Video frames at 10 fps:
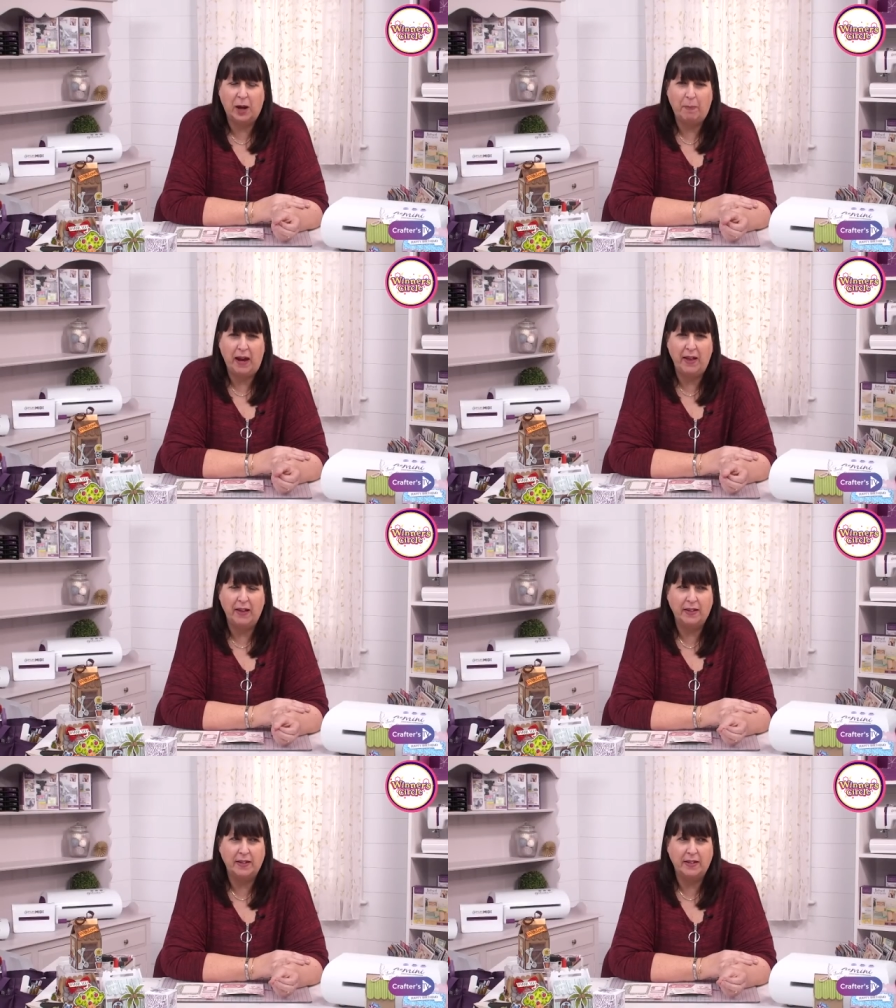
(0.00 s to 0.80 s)
it should be
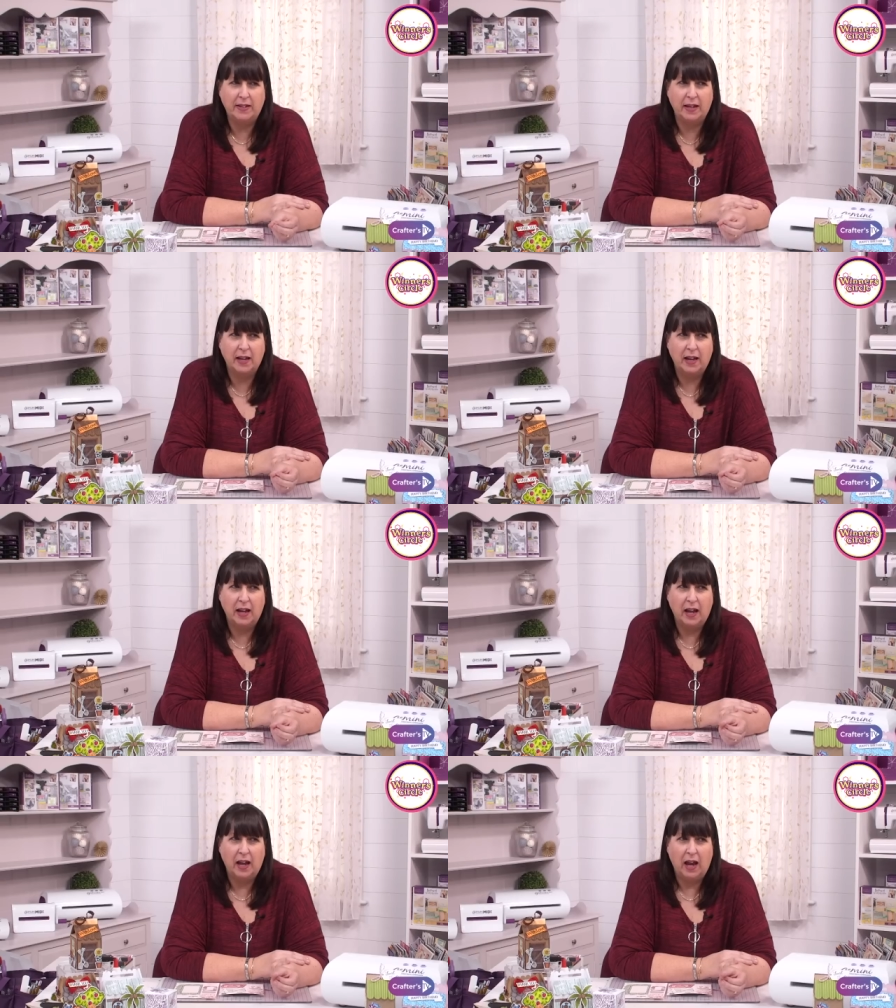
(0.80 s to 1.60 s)
just over
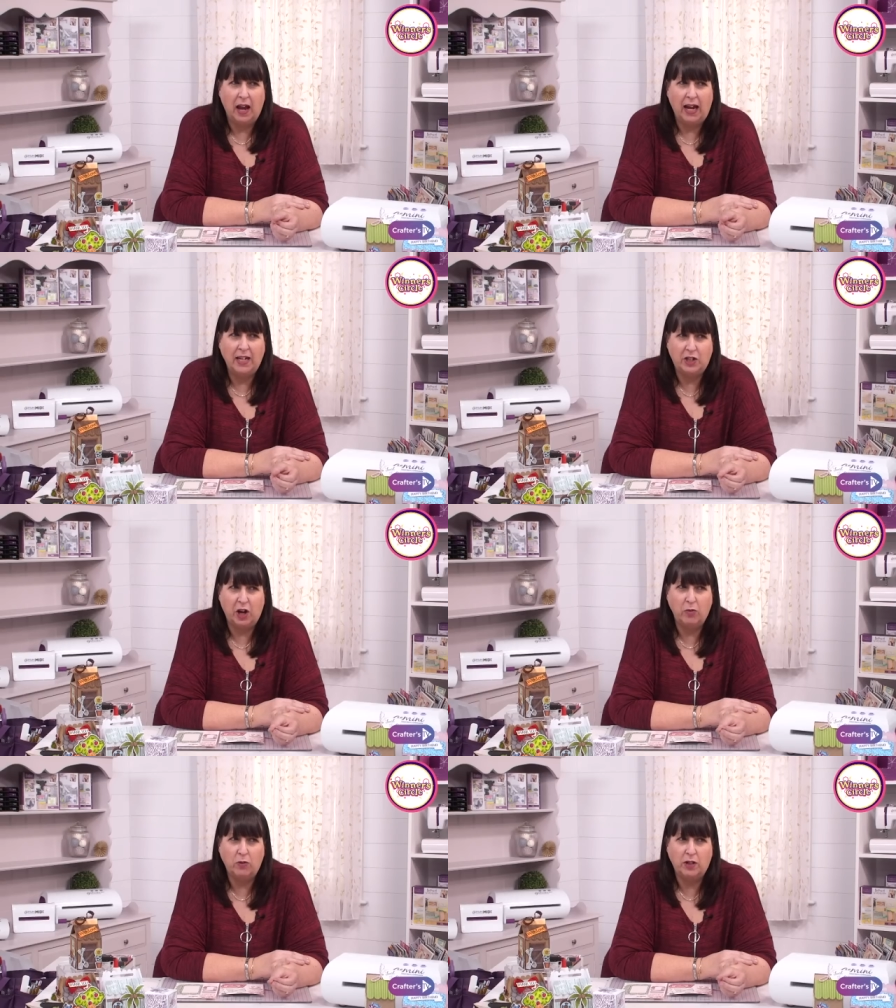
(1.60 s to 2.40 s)
£27 in
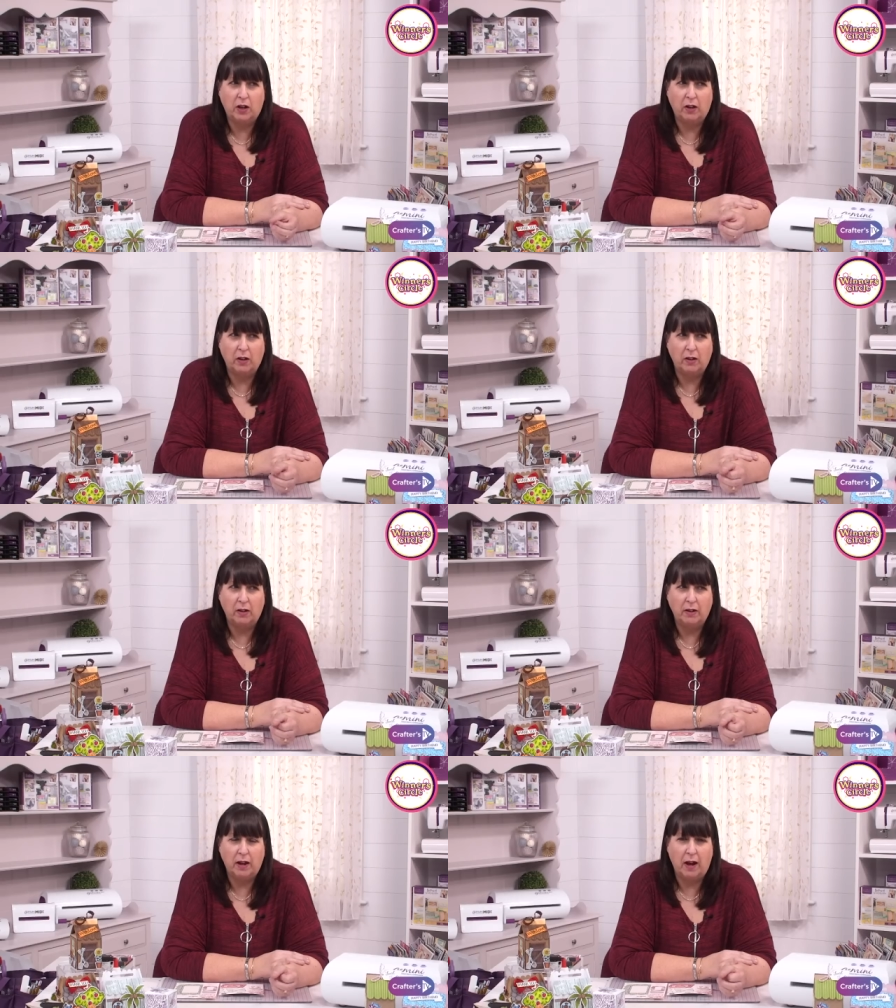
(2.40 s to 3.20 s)
total.
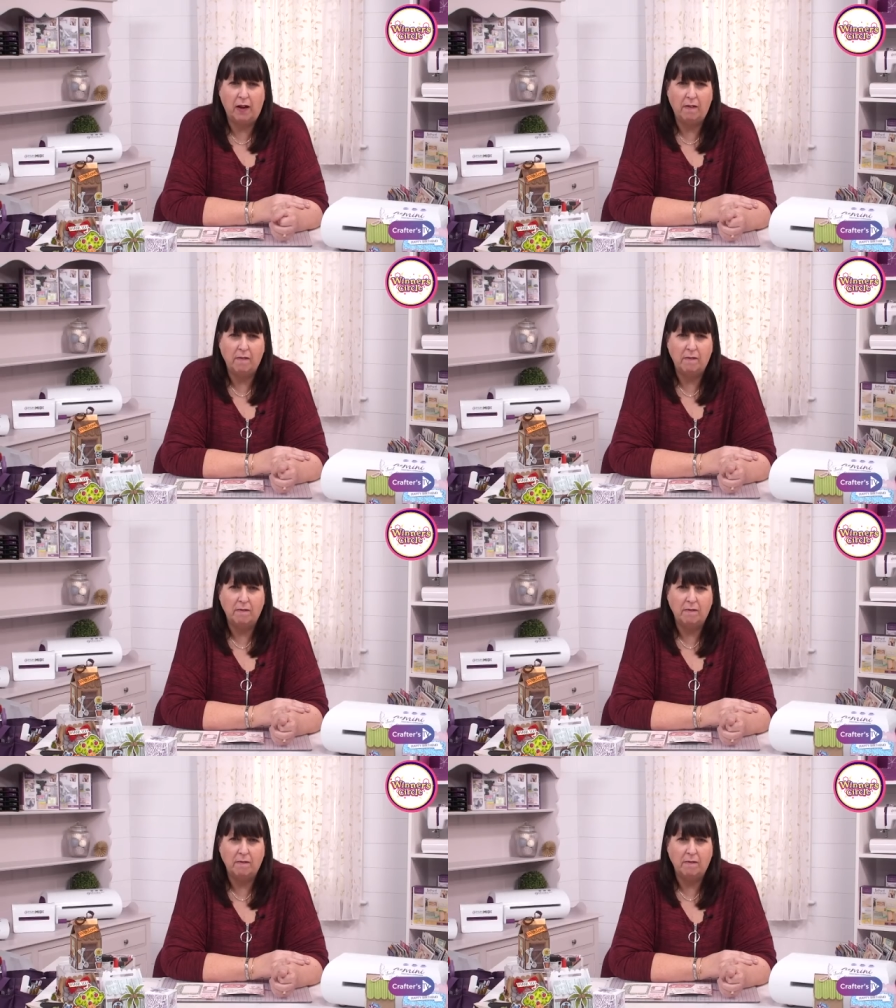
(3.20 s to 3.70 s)
In total, yeah.